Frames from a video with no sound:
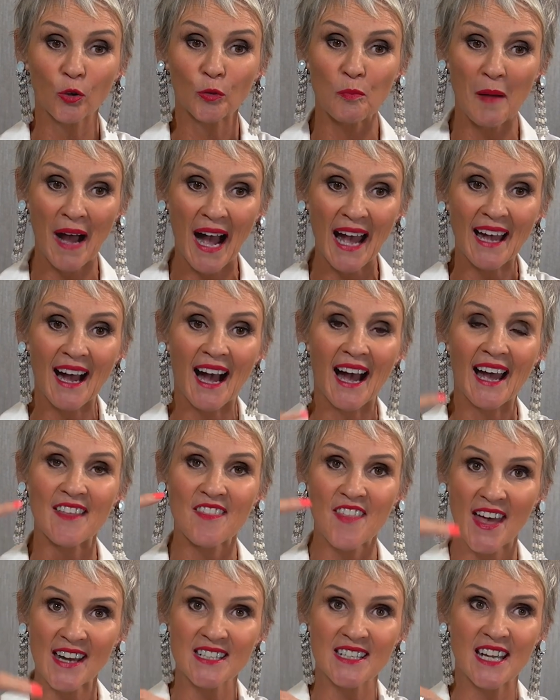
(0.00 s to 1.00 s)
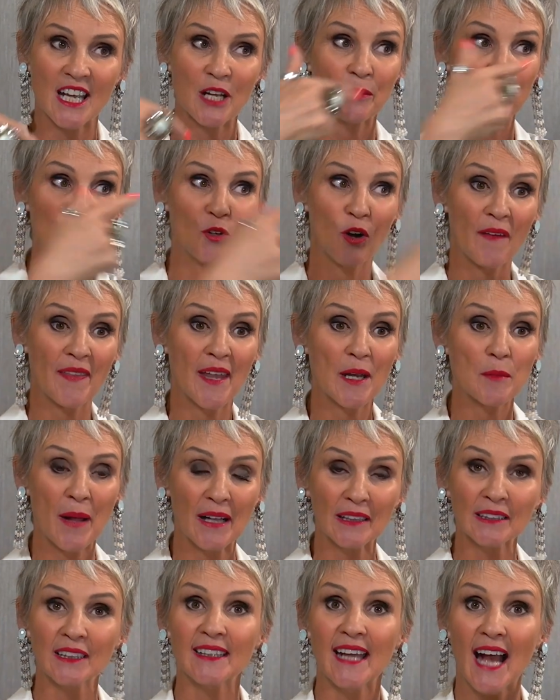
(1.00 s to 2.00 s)
caught my eye that day when you're on that
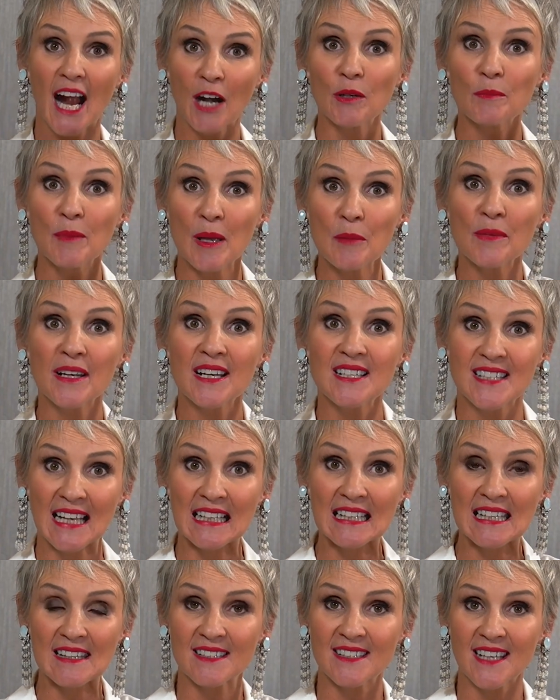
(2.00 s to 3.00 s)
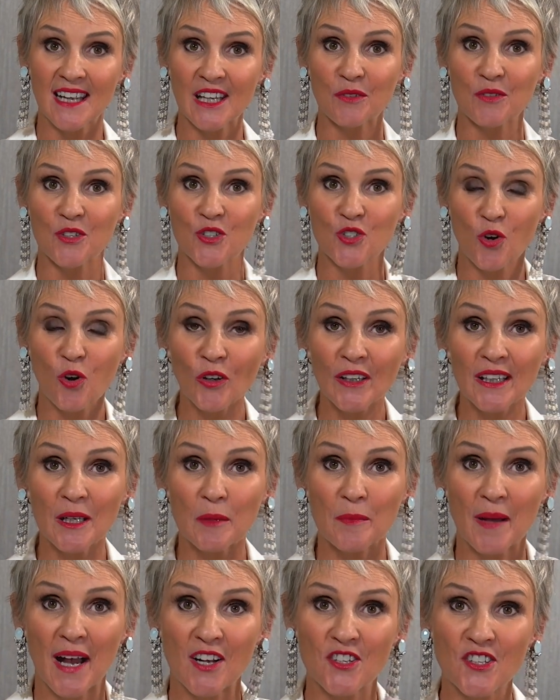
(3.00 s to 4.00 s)
balcony. I remember exactly the day you was
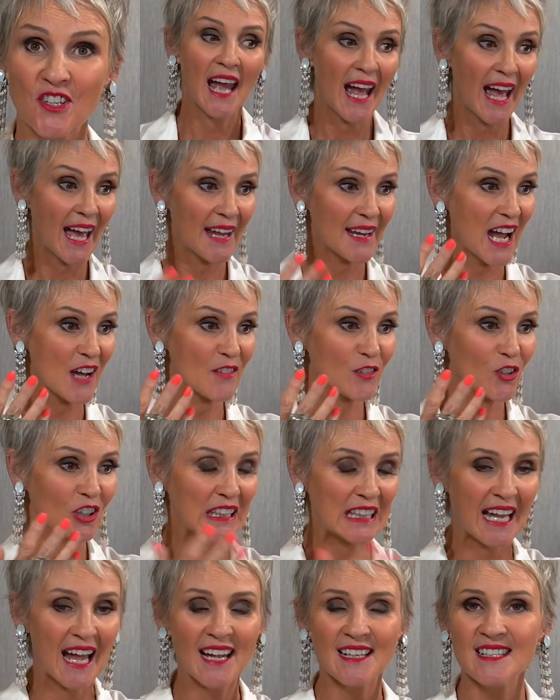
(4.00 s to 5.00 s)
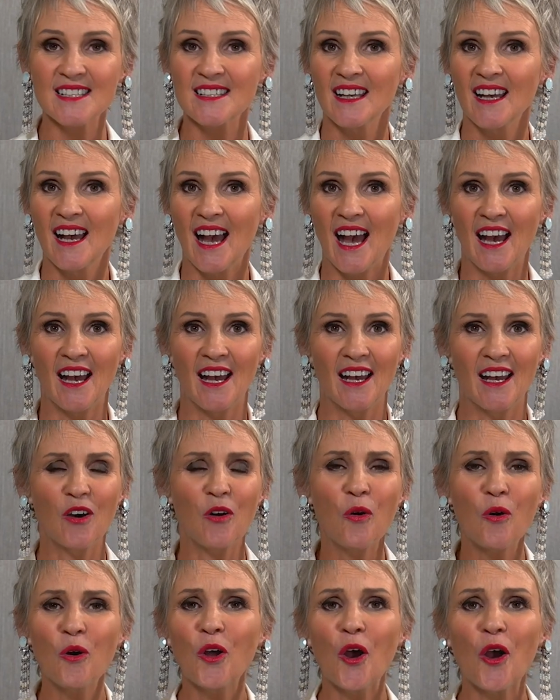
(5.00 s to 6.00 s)
talking about. And I've got clients
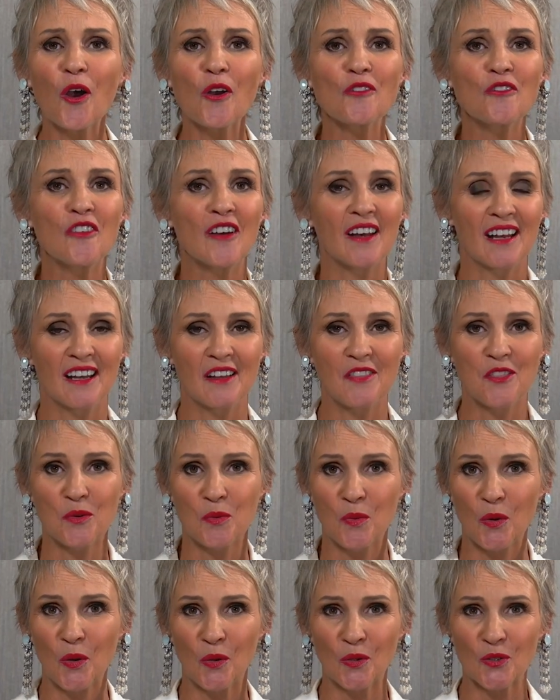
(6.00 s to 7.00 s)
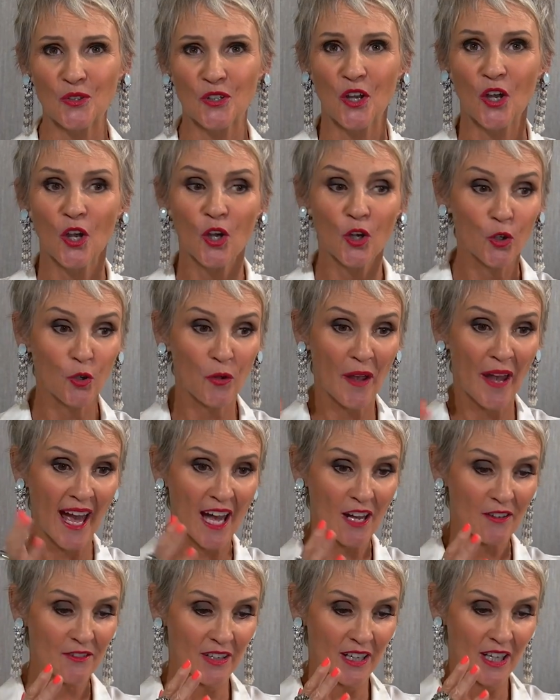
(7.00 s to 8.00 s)
all over the world who
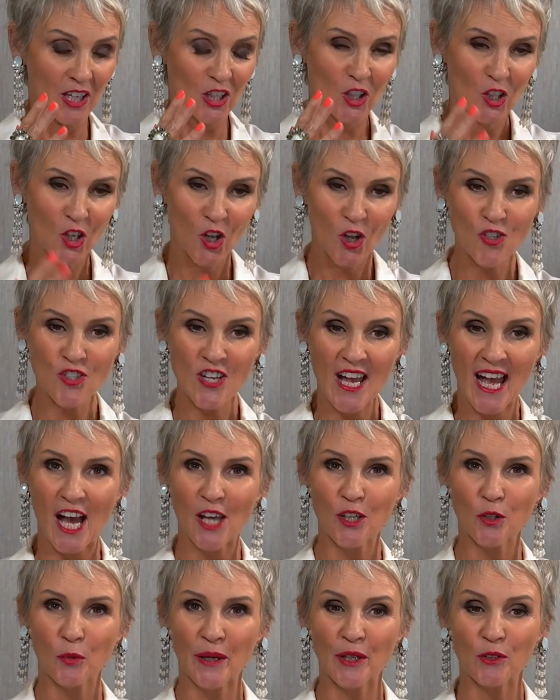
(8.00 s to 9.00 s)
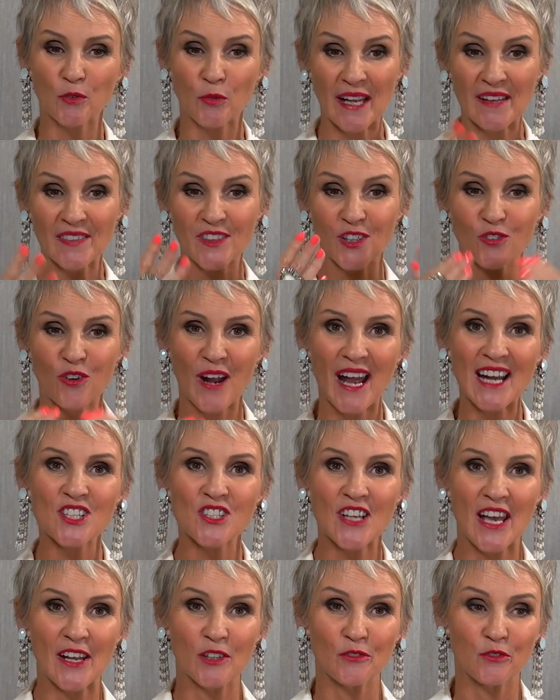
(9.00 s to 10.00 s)
have learned how to wear red, the
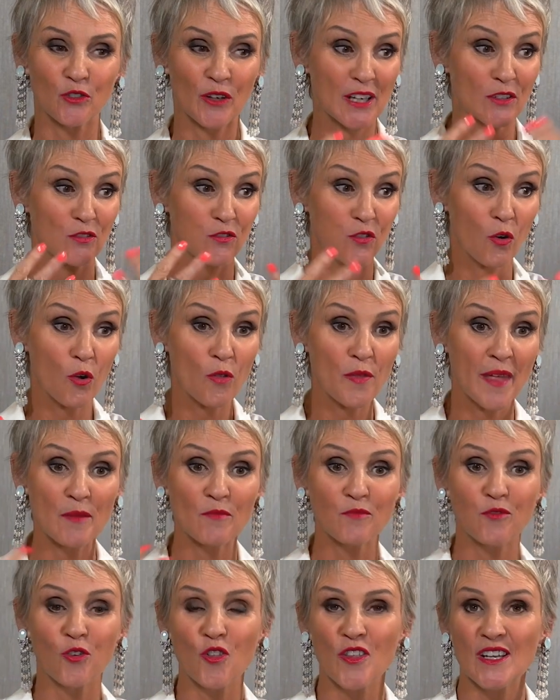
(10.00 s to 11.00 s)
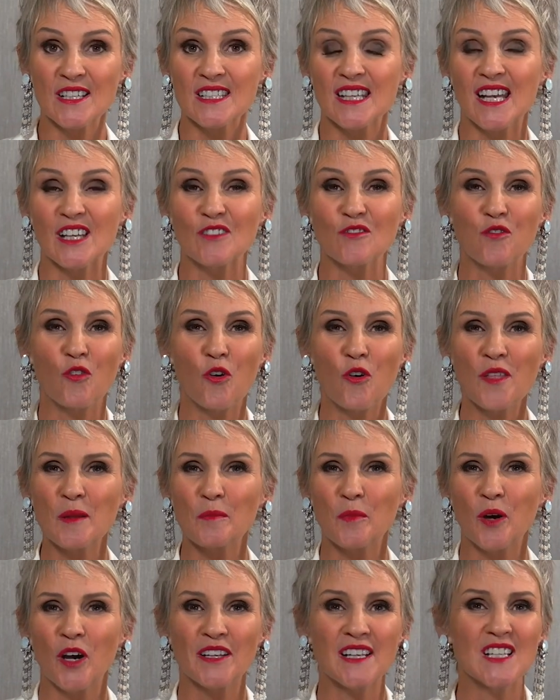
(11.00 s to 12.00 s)
right shade of red for them, for their skin, for
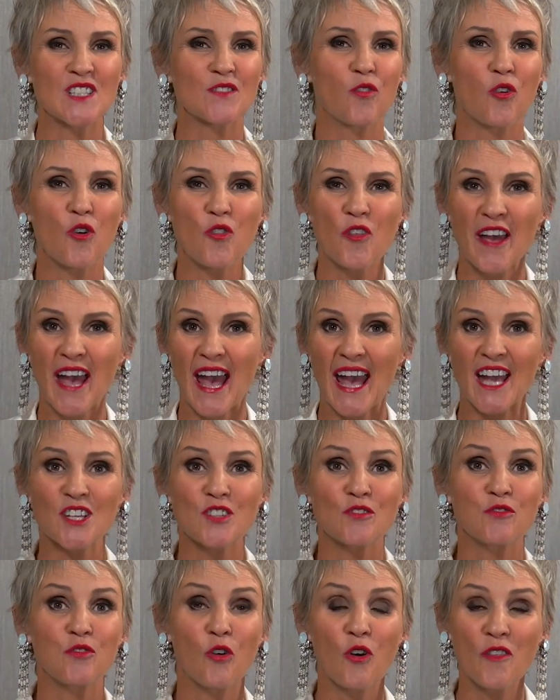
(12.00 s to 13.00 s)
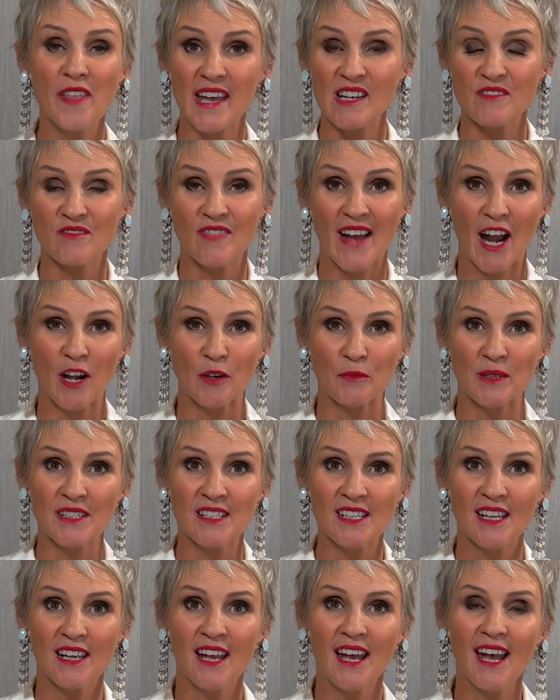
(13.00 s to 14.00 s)
their bodies, for their age, for their
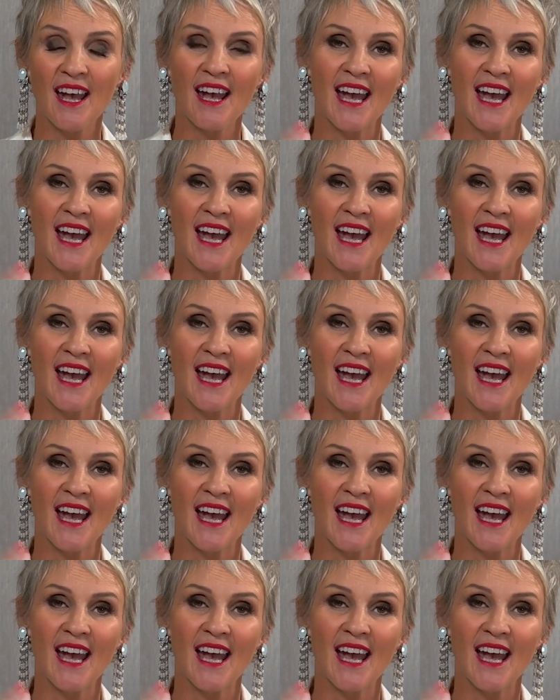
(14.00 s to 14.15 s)
environment.